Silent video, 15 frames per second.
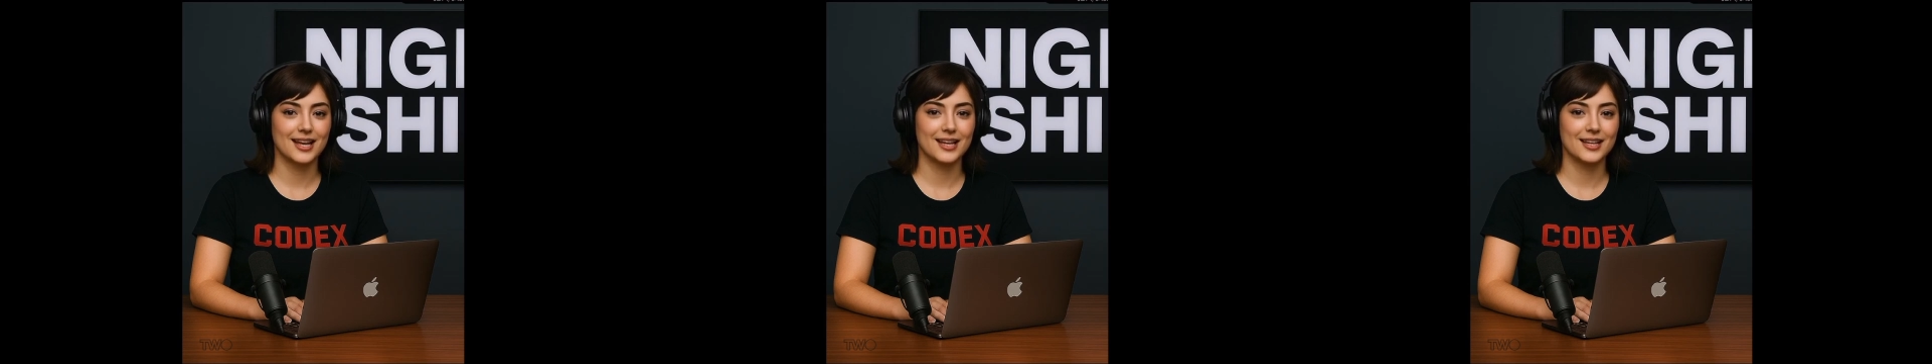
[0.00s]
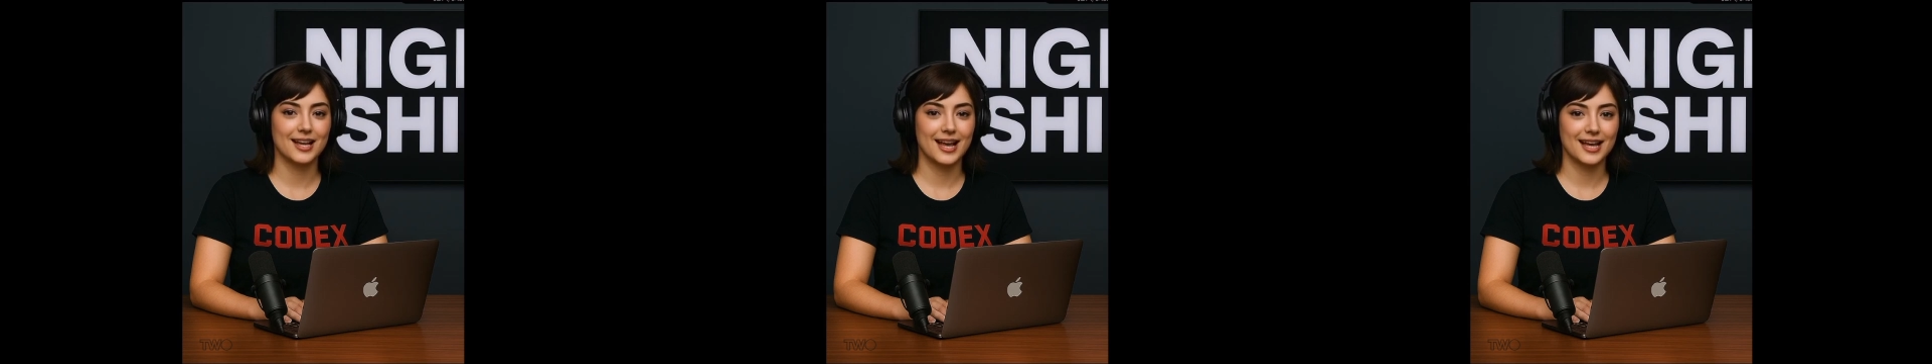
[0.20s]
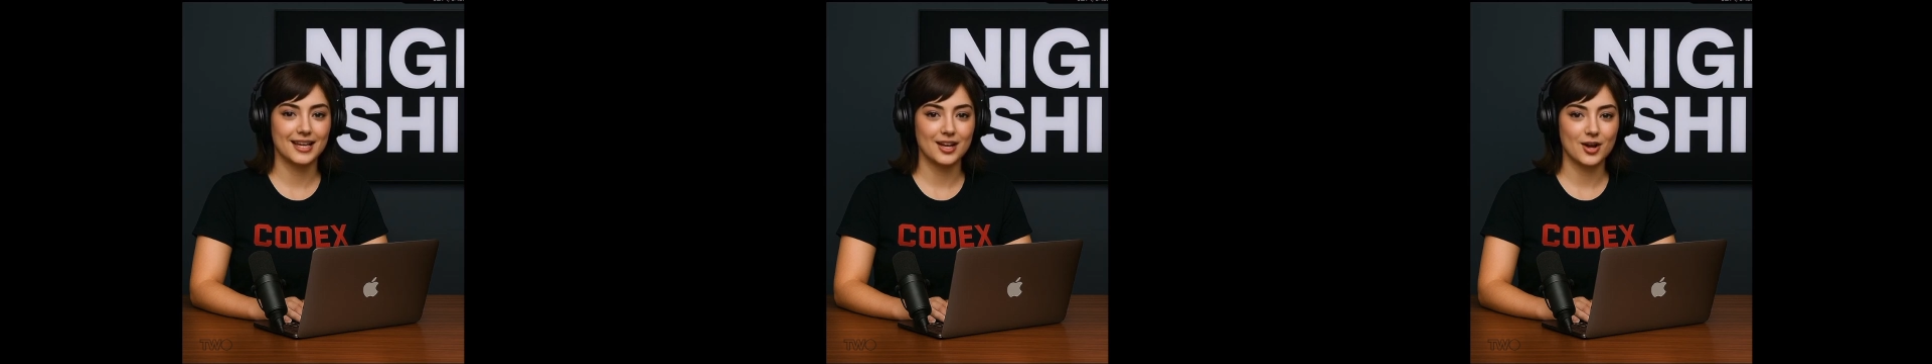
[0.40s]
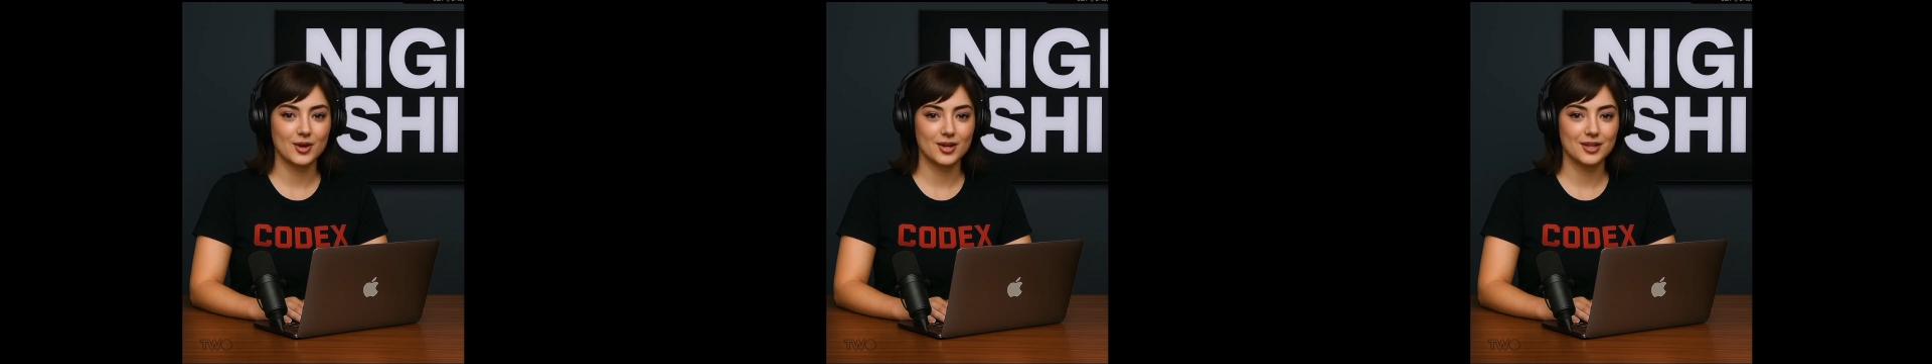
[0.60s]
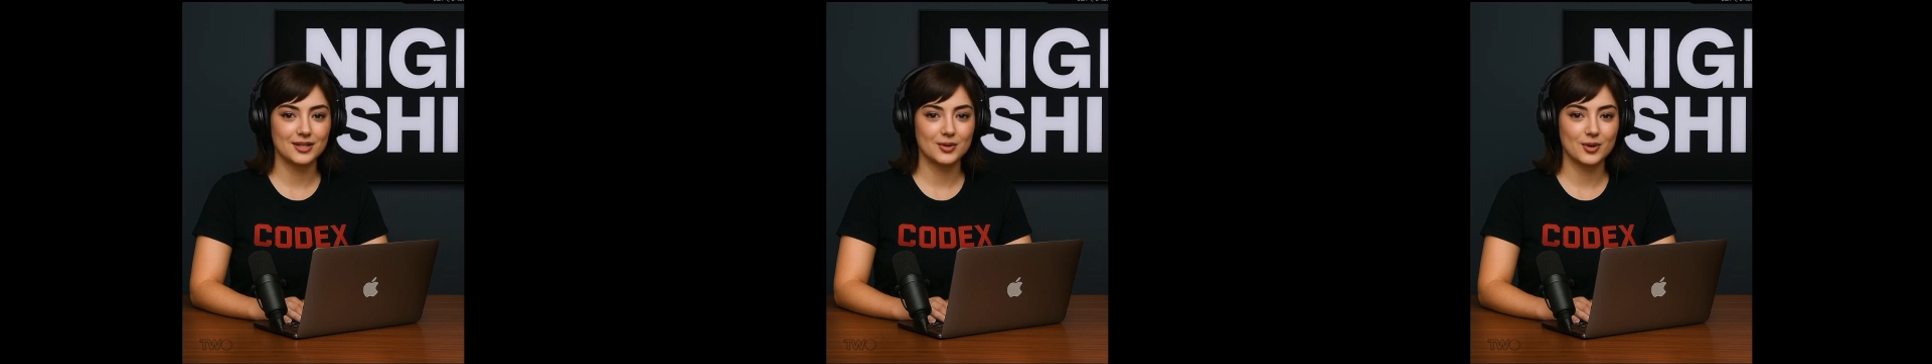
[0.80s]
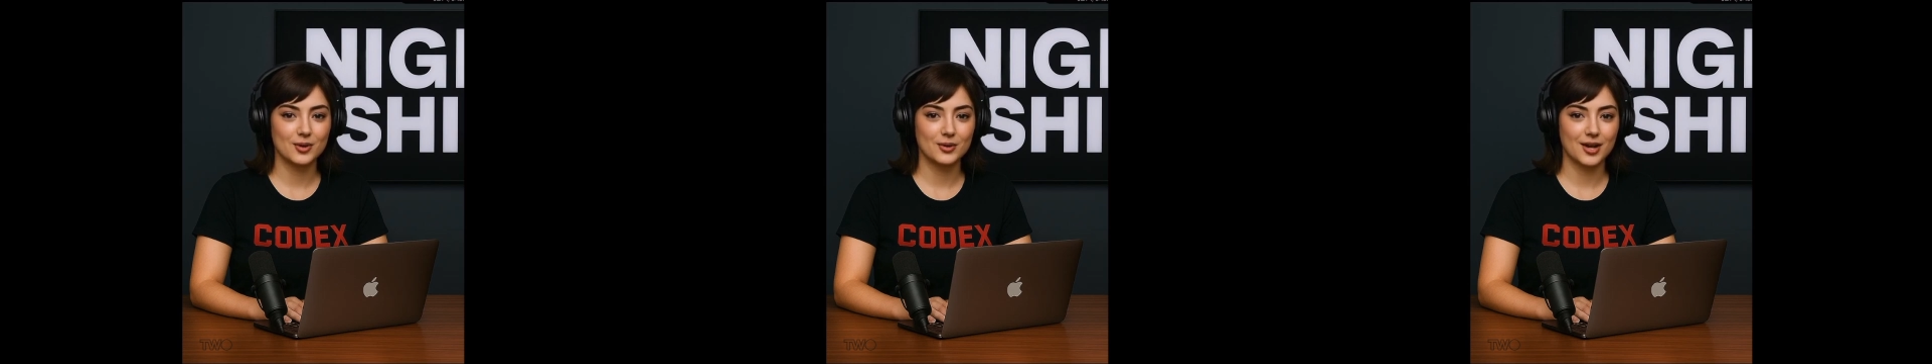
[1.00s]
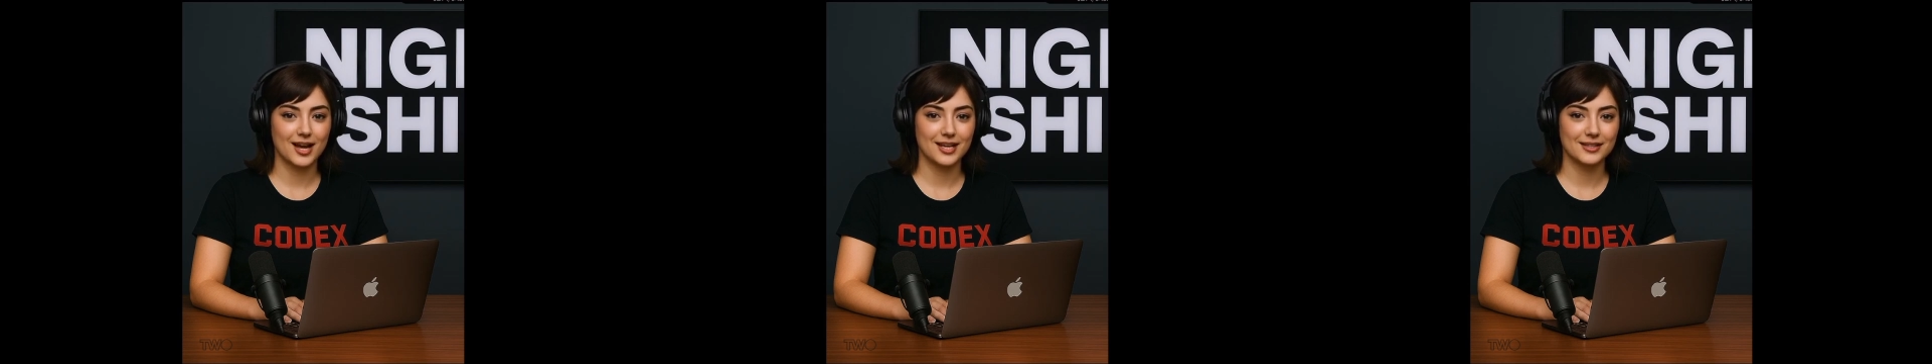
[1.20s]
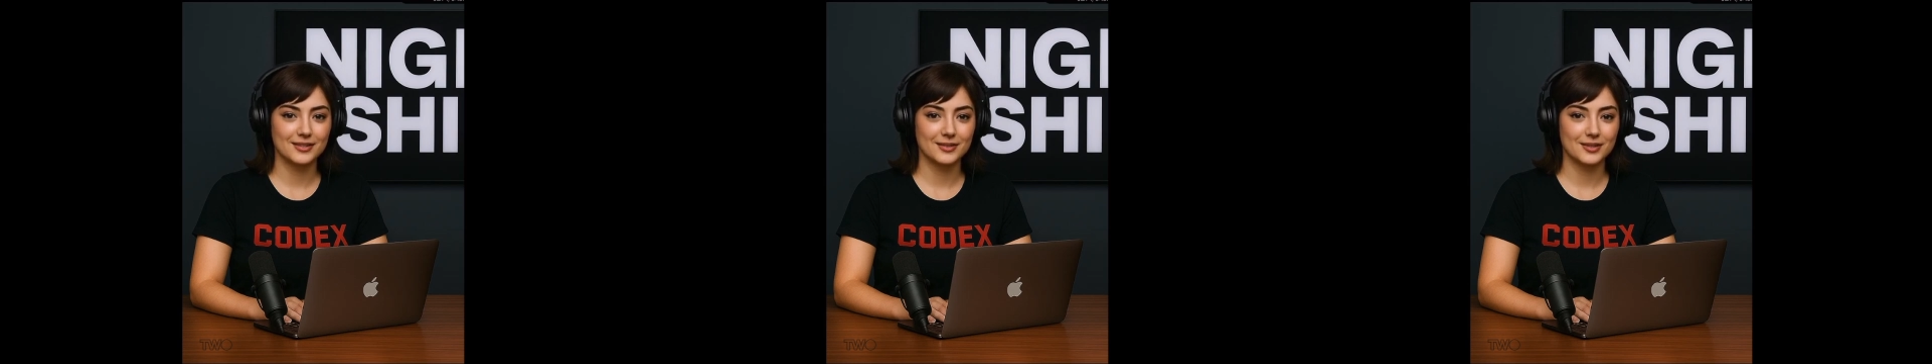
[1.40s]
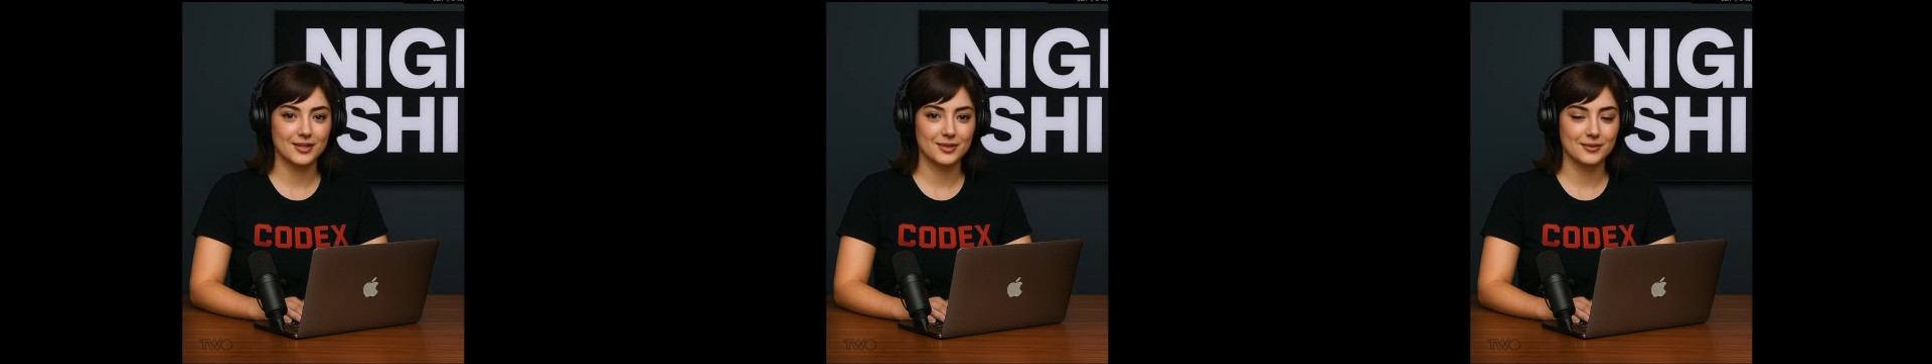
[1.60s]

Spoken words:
AI coding toolbox,